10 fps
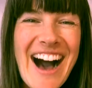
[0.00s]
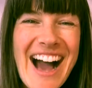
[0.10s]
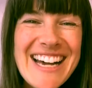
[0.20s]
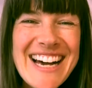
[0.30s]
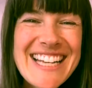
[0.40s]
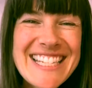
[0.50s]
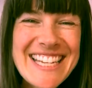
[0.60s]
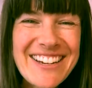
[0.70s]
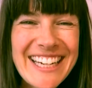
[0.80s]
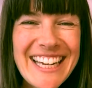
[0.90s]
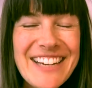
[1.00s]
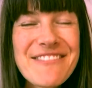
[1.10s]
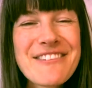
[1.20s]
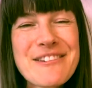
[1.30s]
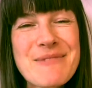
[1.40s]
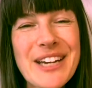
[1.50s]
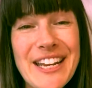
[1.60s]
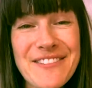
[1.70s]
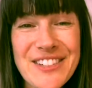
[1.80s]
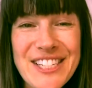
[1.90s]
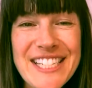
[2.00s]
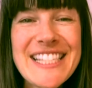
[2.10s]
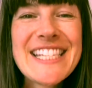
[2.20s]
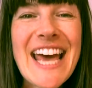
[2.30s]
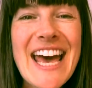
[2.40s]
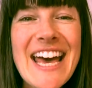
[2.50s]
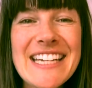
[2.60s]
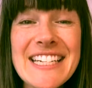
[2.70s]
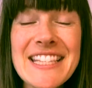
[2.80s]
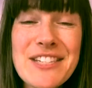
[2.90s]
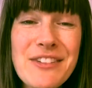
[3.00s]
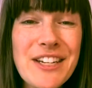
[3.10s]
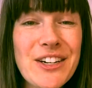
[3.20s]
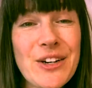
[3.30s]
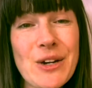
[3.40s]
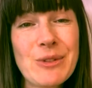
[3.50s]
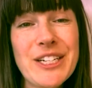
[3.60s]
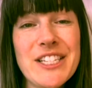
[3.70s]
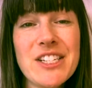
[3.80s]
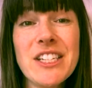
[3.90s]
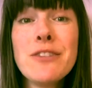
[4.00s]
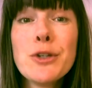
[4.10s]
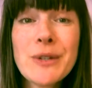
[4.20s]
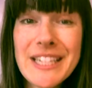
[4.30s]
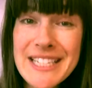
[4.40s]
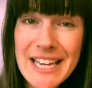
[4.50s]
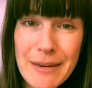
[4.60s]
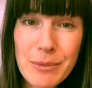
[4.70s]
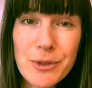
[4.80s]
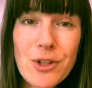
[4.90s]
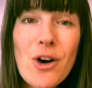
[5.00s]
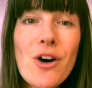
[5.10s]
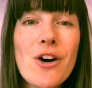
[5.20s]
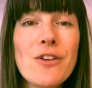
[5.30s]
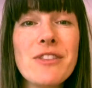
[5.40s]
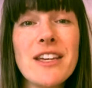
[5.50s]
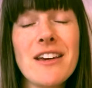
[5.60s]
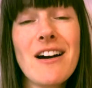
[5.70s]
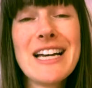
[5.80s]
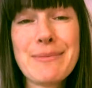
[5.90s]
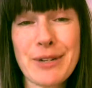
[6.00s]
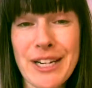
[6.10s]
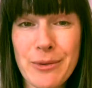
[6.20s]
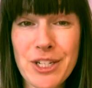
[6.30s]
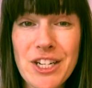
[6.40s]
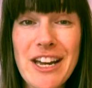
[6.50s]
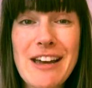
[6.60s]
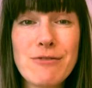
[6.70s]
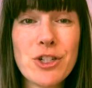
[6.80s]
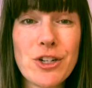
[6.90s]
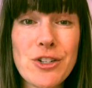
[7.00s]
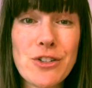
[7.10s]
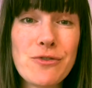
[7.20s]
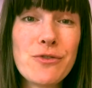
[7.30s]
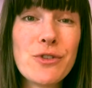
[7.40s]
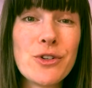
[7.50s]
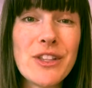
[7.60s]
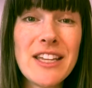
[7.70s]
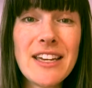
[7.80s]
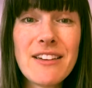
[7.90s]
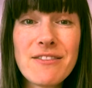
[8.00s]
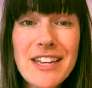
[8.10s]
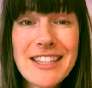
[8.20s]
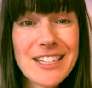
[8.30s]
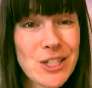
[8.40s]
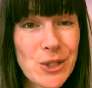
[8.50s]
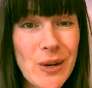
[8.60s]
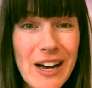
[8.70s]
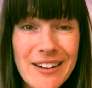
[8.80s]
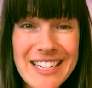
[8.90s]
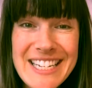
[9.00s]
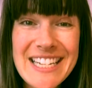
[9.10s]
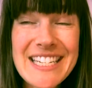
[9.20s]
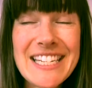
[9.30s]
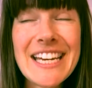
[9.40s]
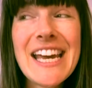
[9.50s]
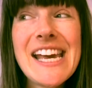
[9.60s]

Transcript: Hi guys, Sarah here from Organic Fusions, and in this video I wanted to give you an example of the icebreaker which I have chosen for the event that you are attending